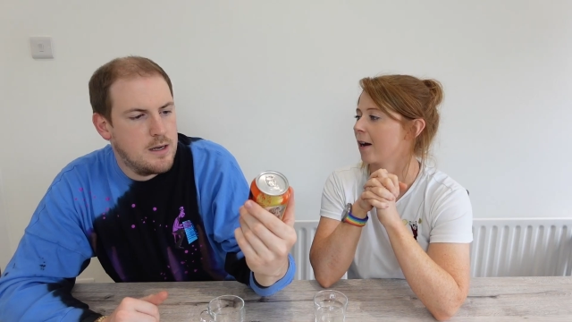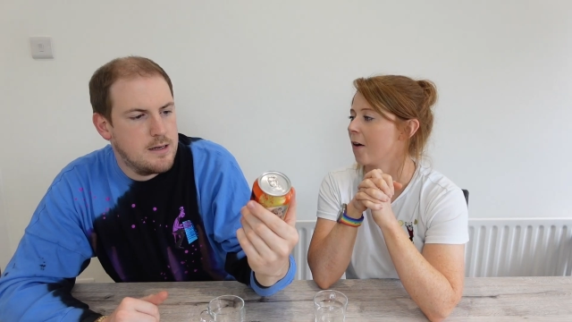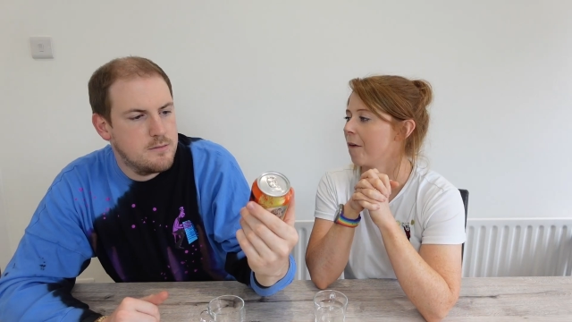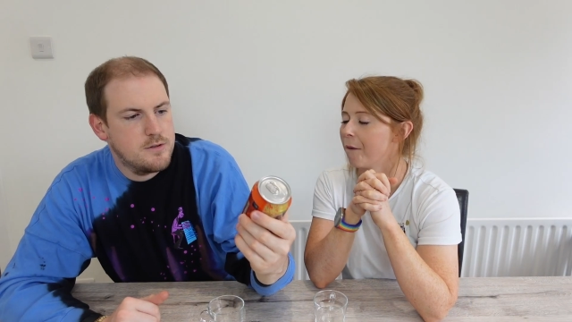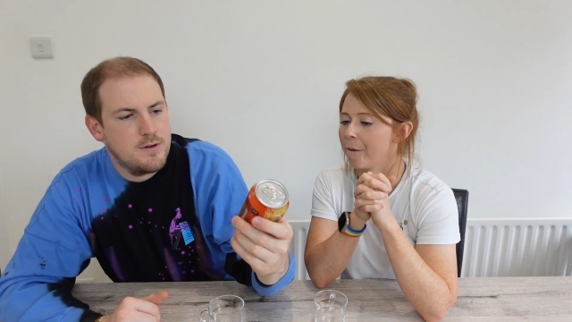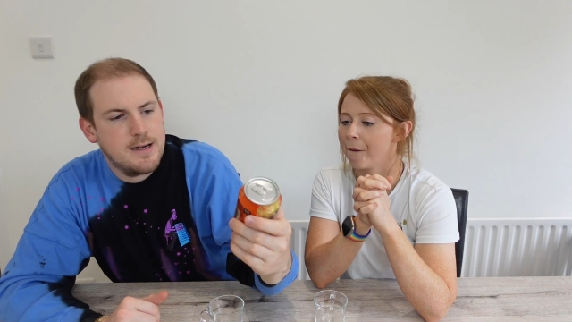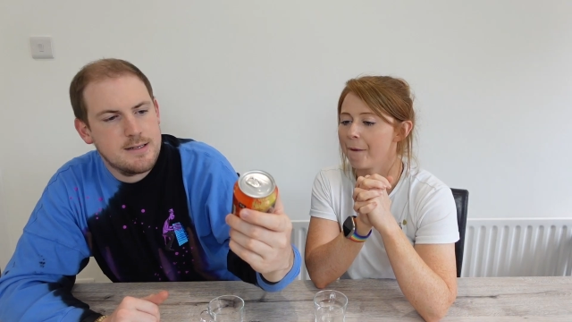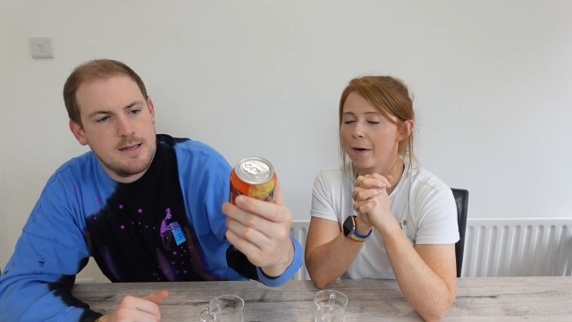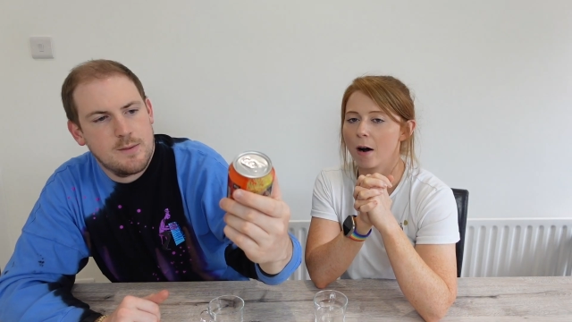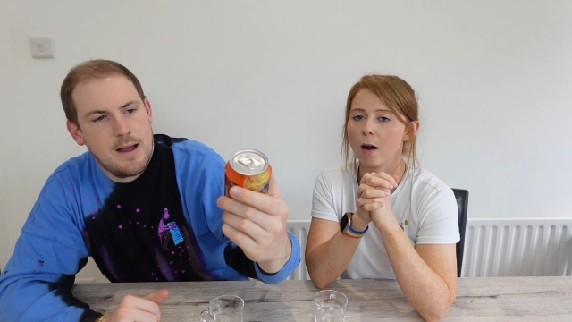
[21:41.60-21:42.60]
Speaker 1: Right, so next
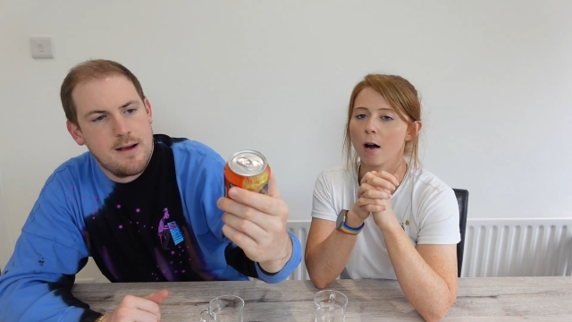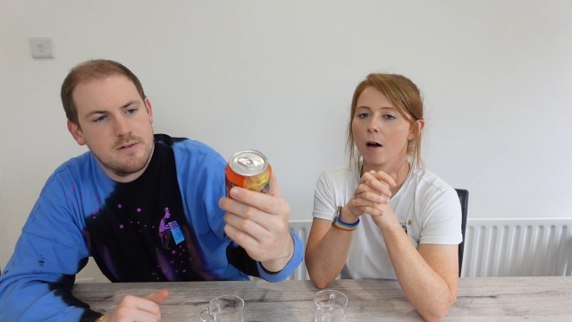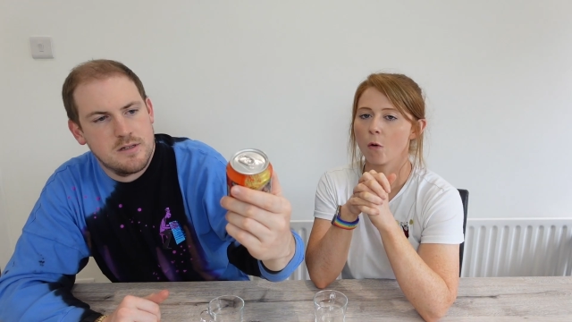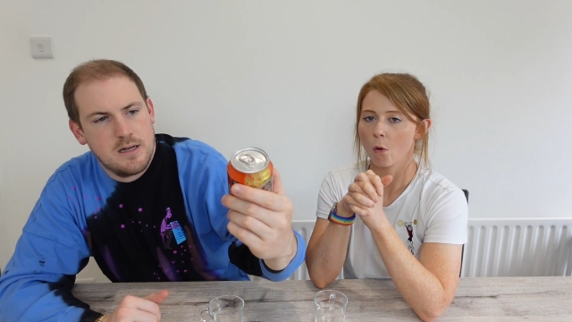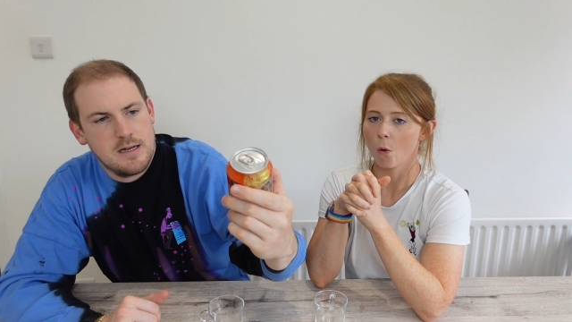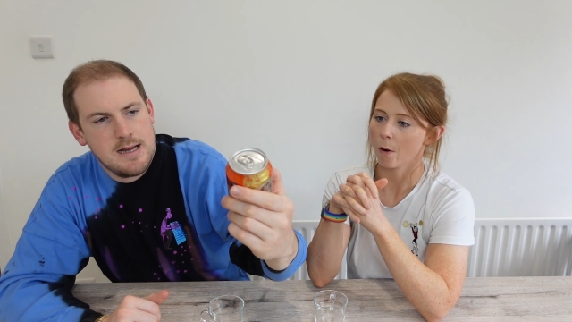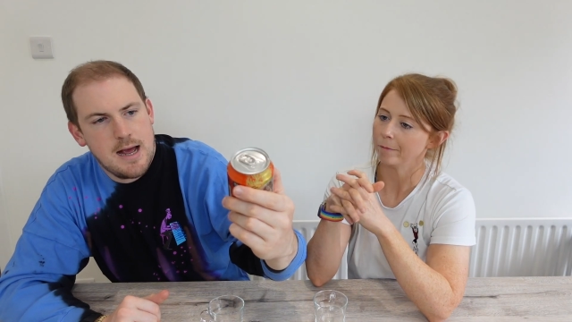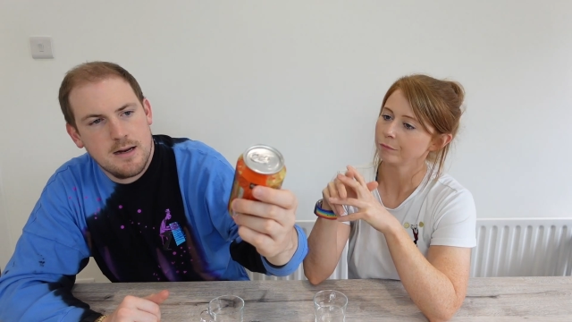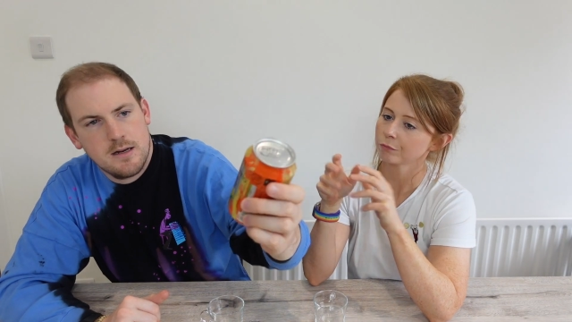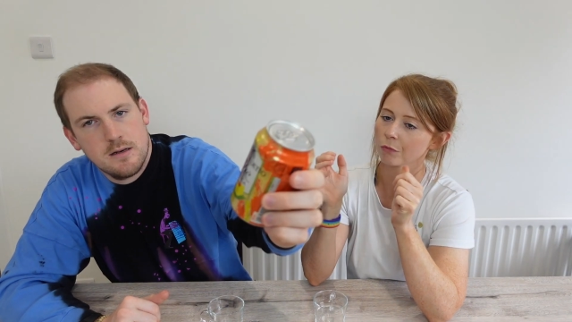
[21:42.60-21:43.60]
thing we have is an
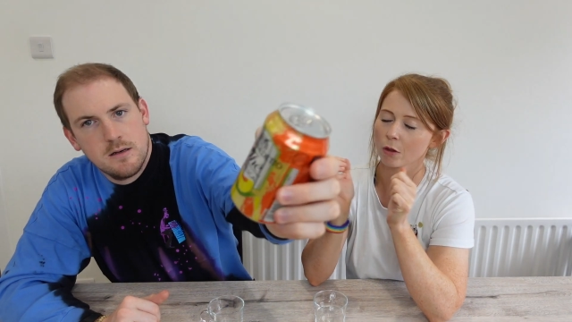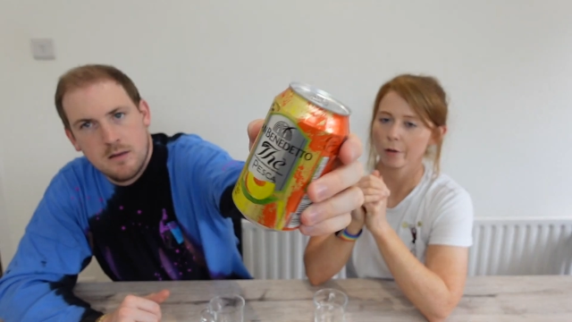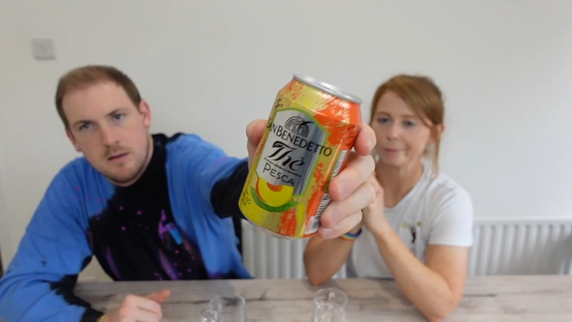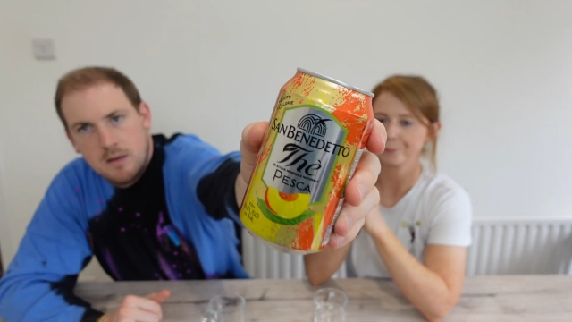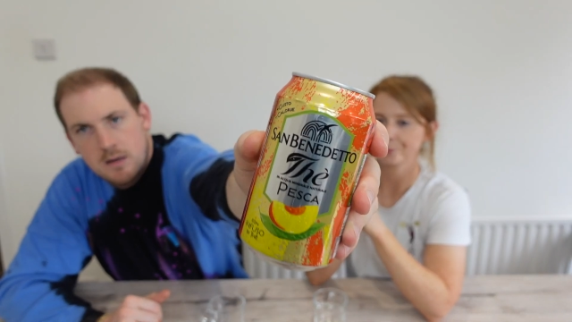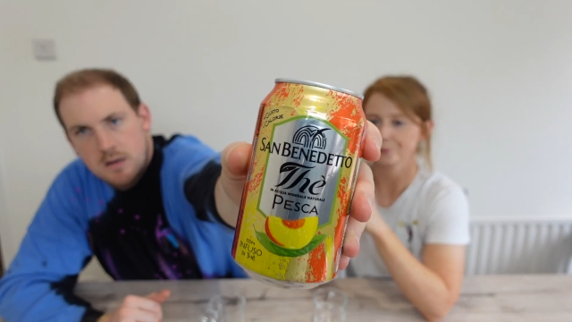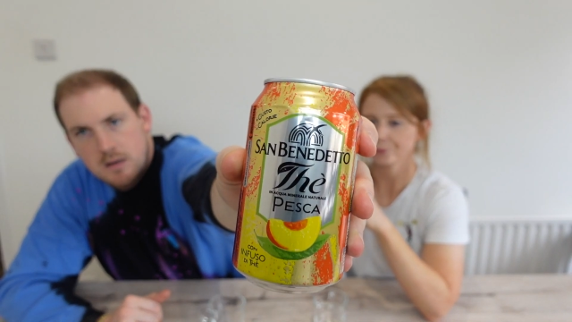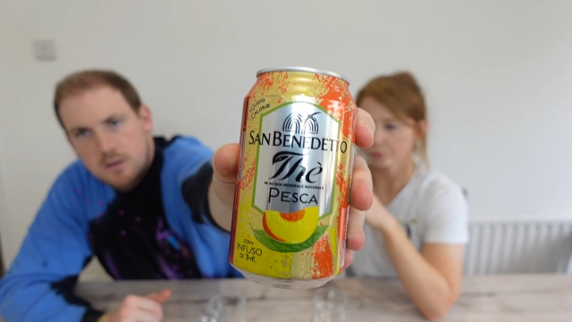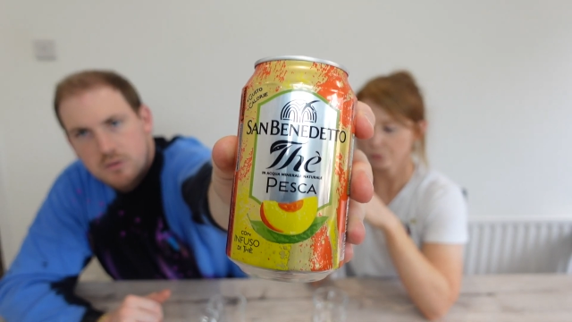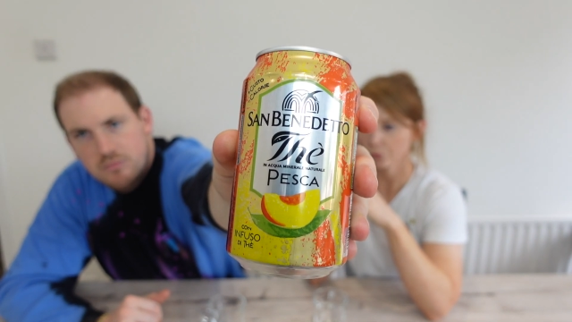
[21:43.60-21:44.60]
Italian
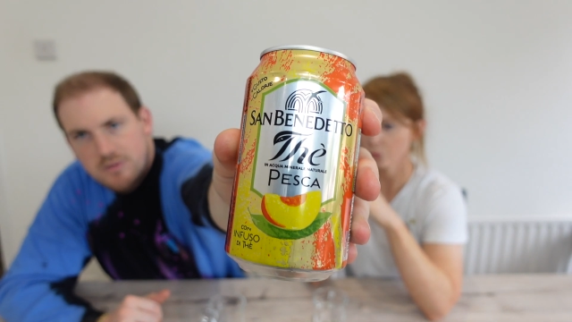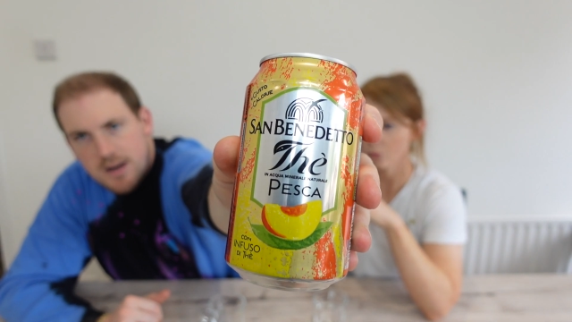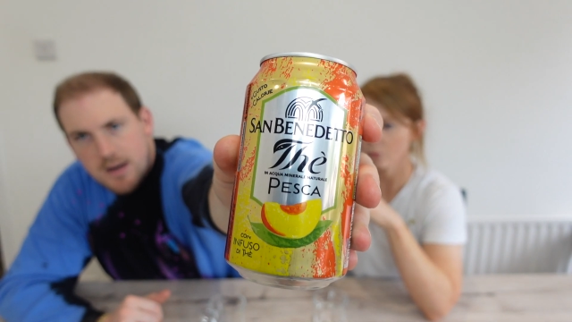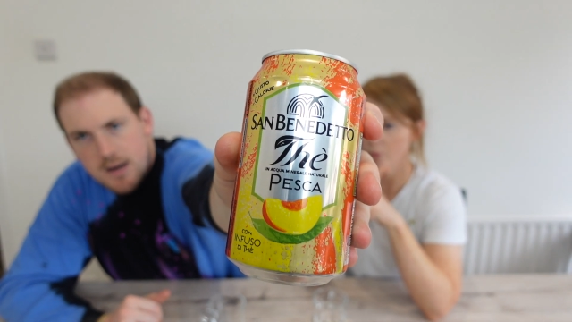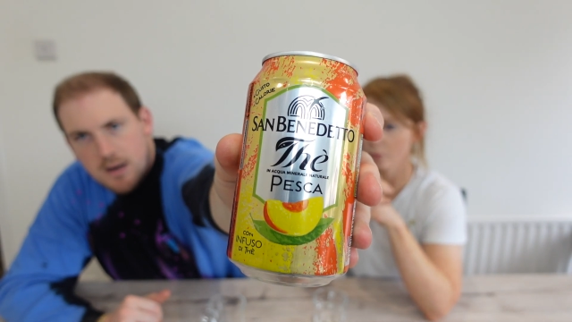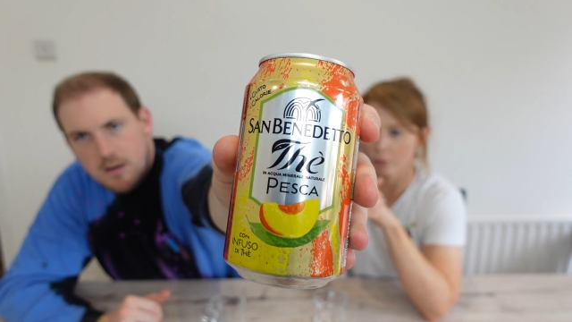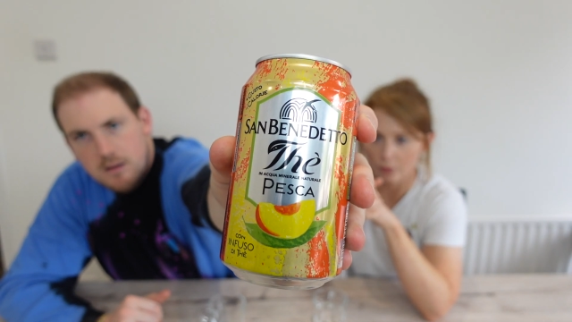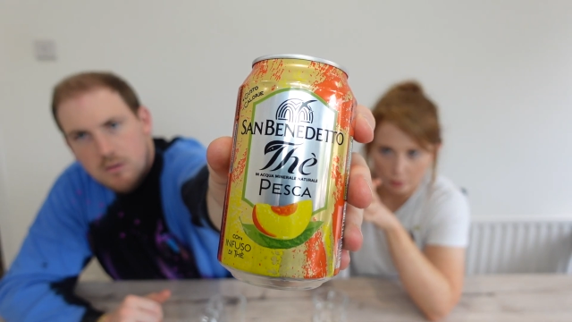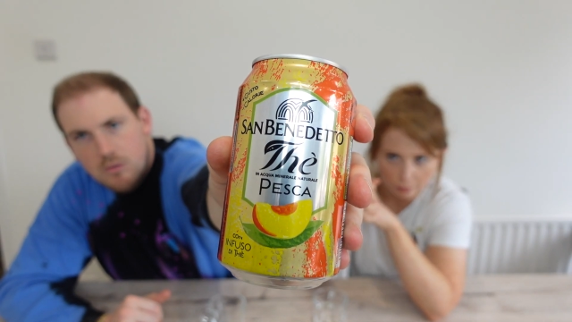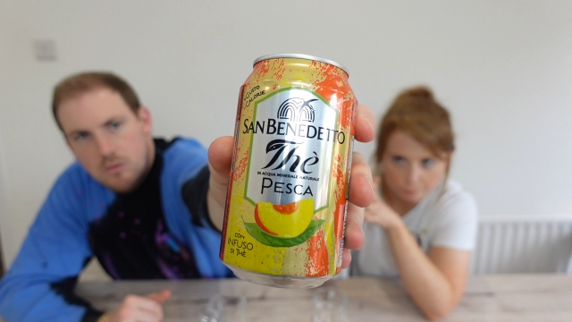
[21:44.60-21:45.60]
drink
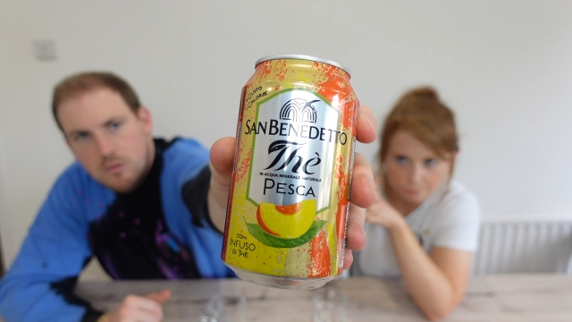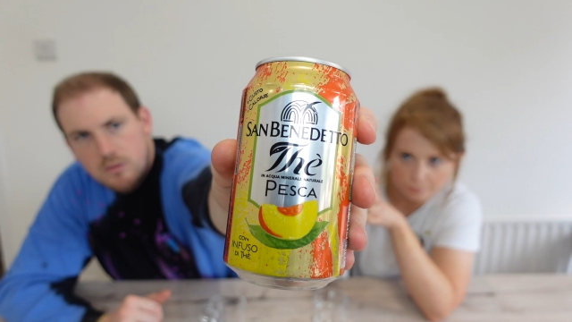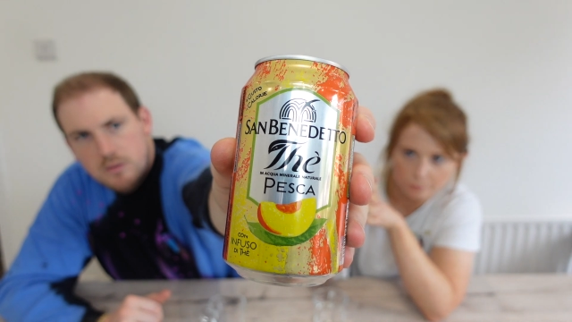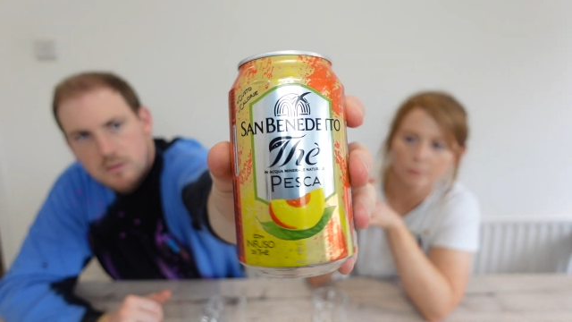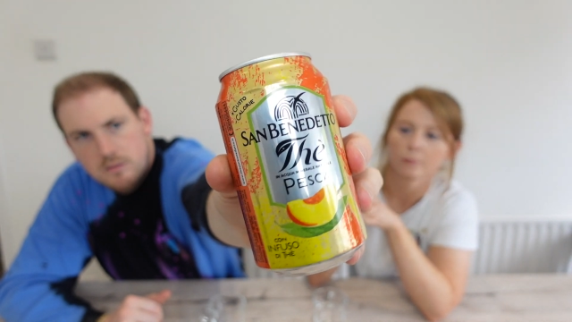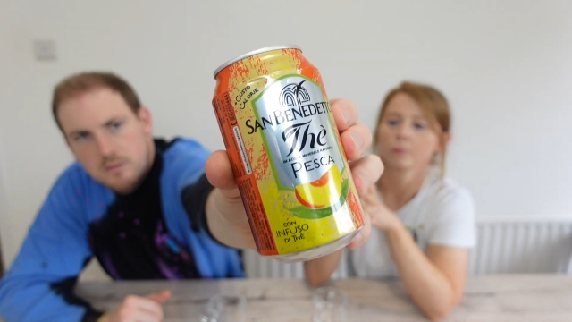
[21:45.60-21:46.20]
called